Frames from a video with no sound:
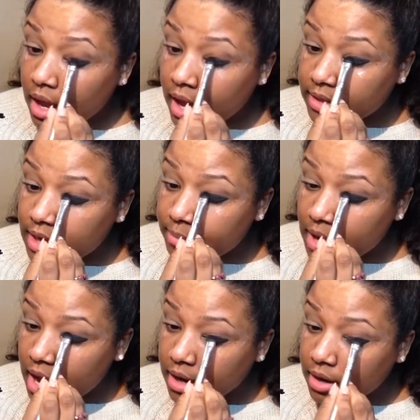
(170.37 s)
and I'm
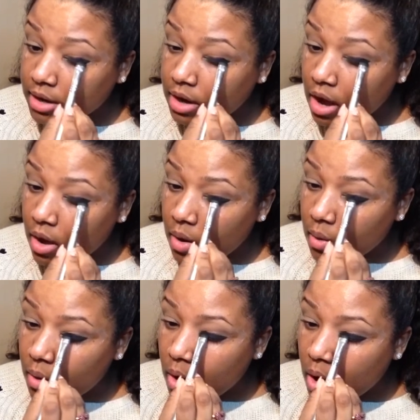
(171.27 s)
not going to
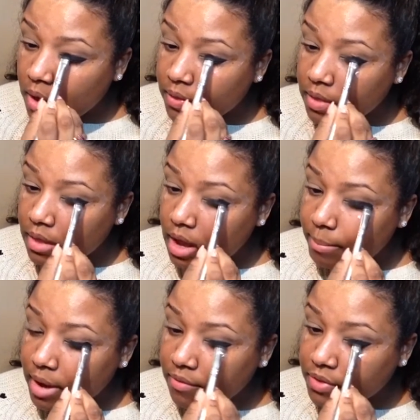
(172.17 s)
go on
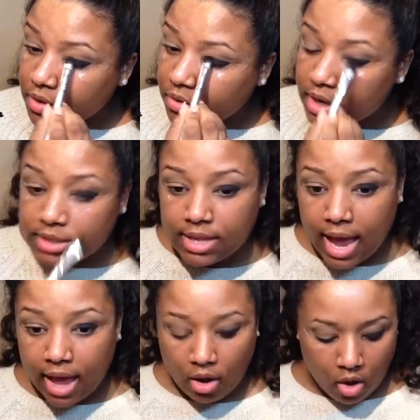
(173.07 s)
above the crease
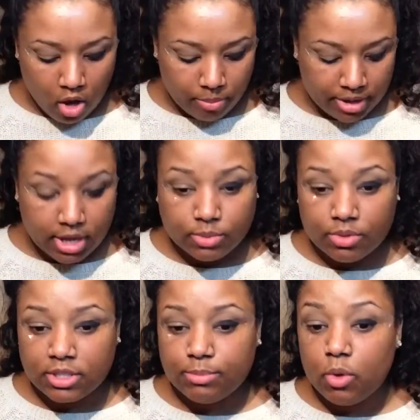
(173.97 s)
at all, because
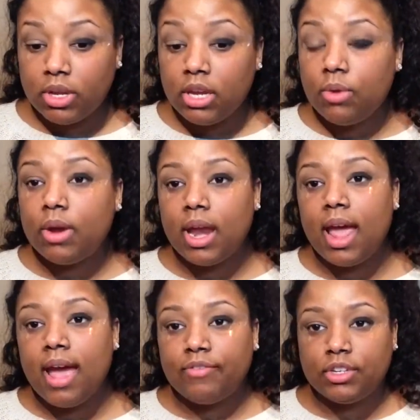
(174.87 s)
with the smoky you kind
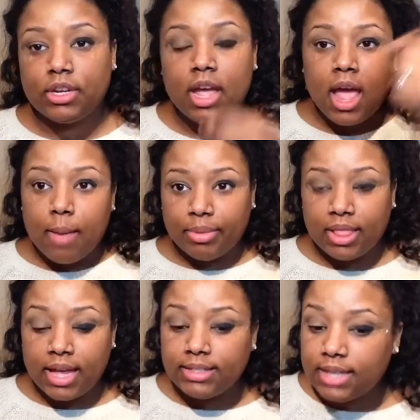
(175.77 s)
of have to
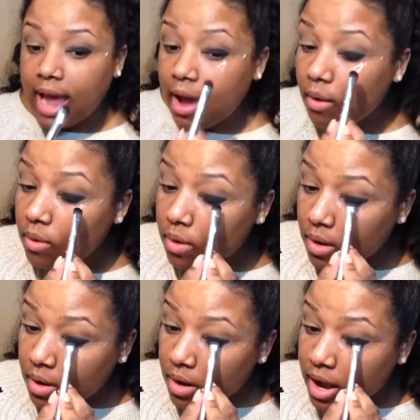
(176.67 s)
blend it out,
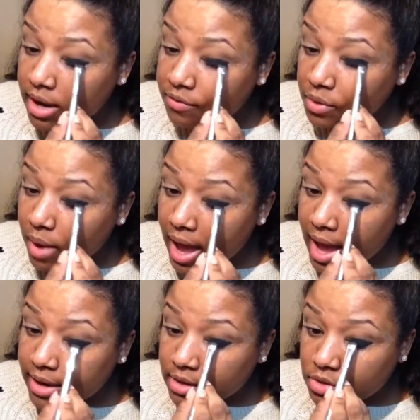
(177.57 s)
and if you
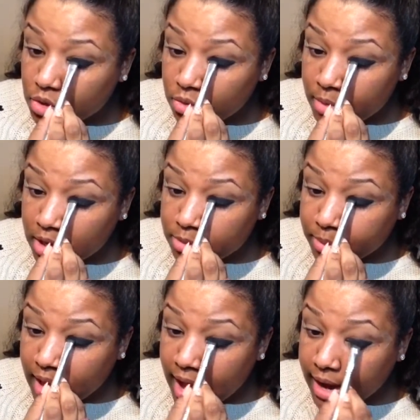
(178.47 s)
add too much
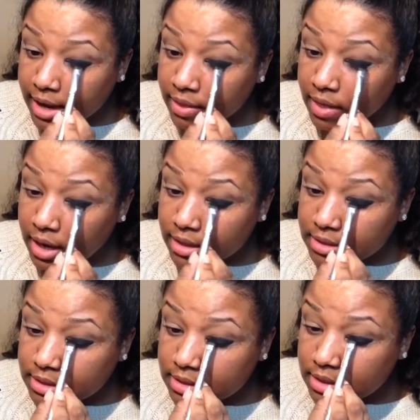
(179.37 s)
black then
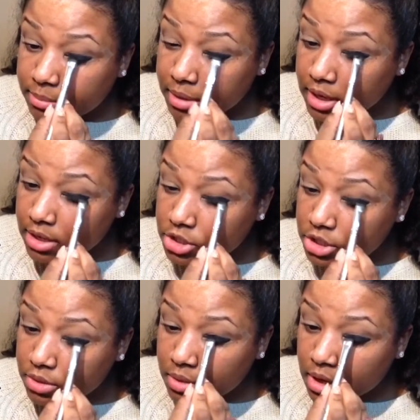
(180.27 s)
it could be an issue.